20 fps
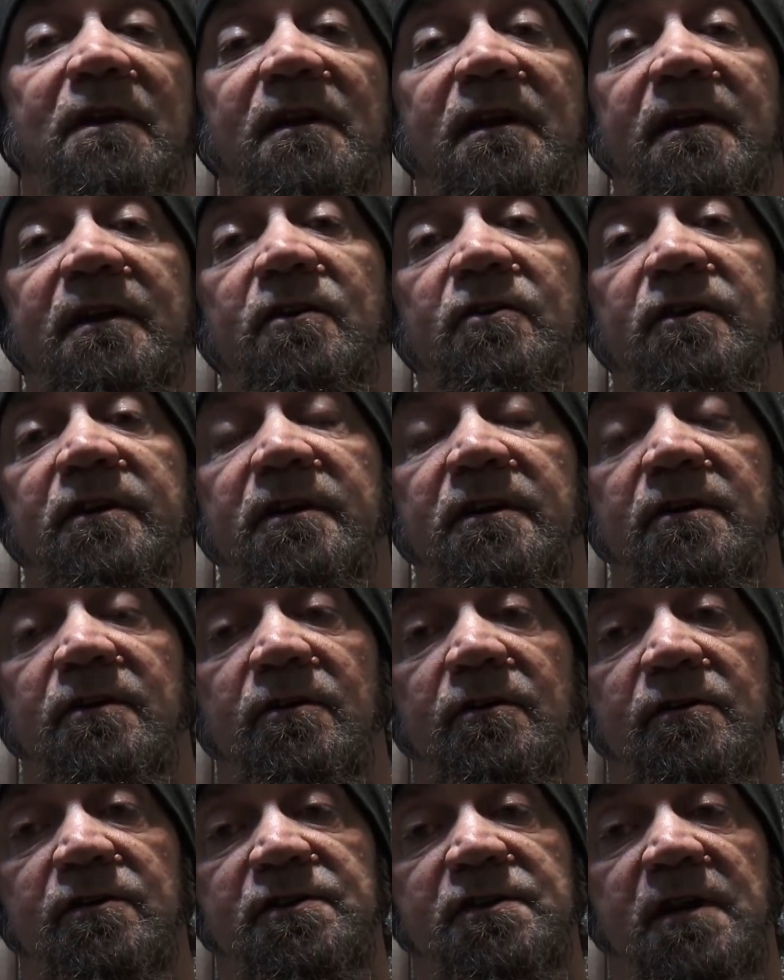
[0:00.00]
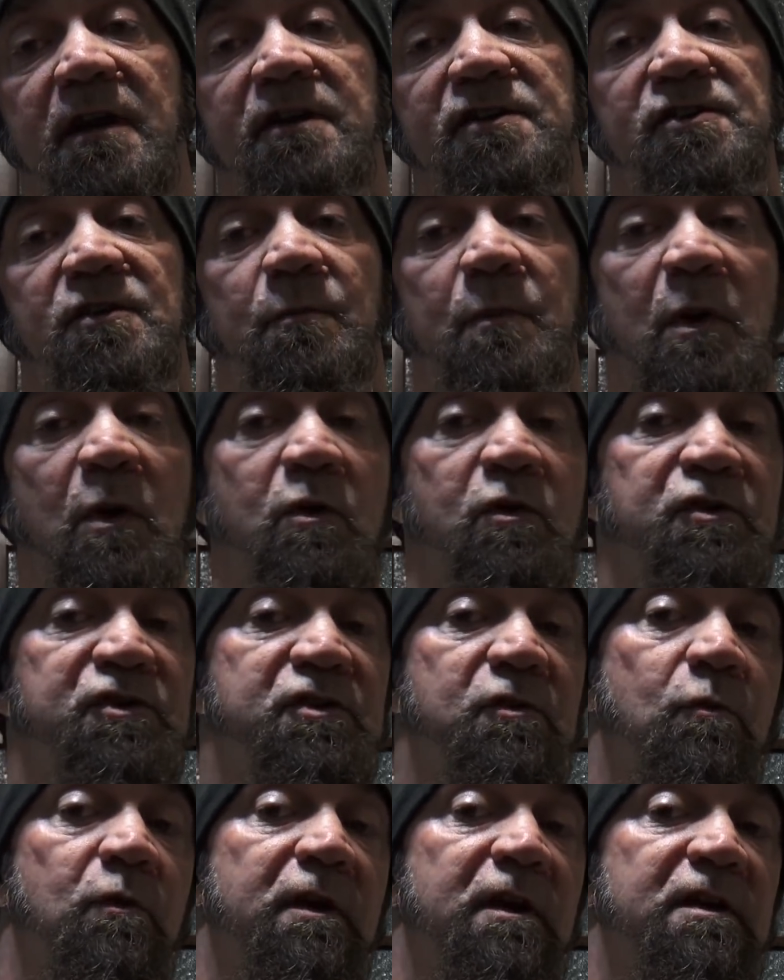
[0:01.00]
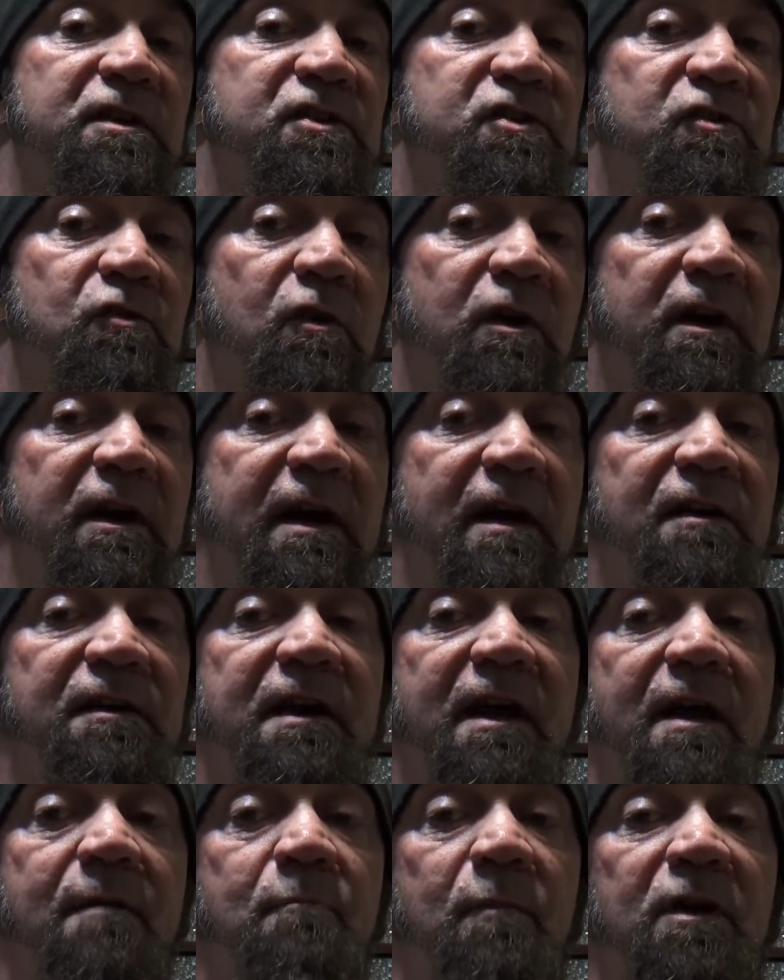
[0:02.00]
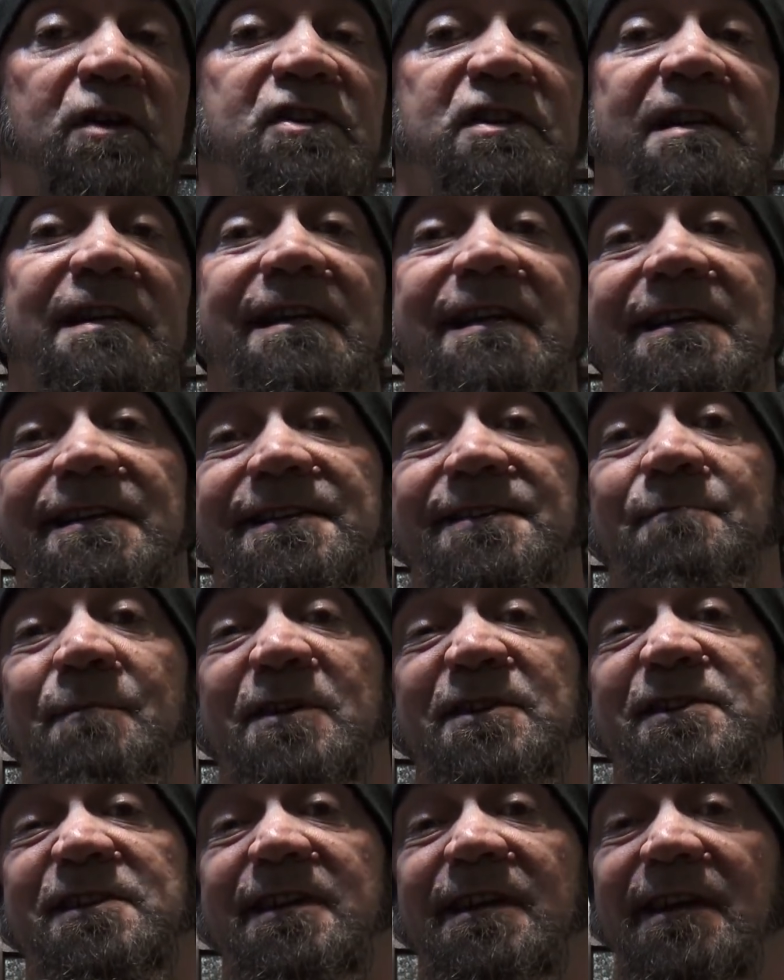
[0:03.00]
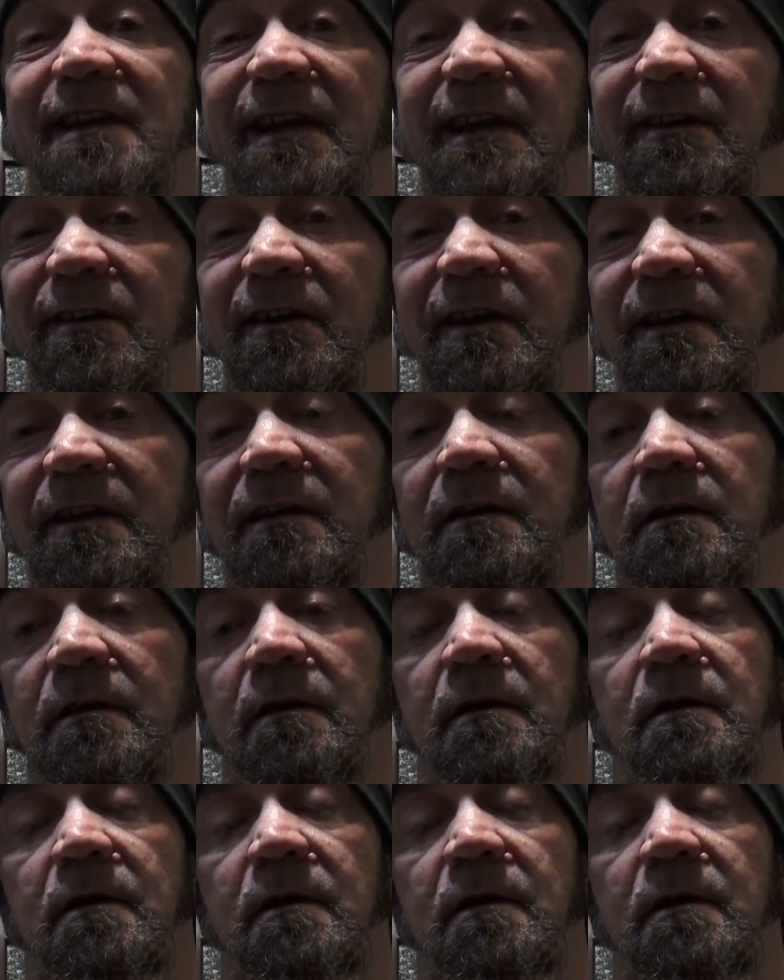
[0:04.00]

in later years, as opposed to when I started out and had much less muscularity.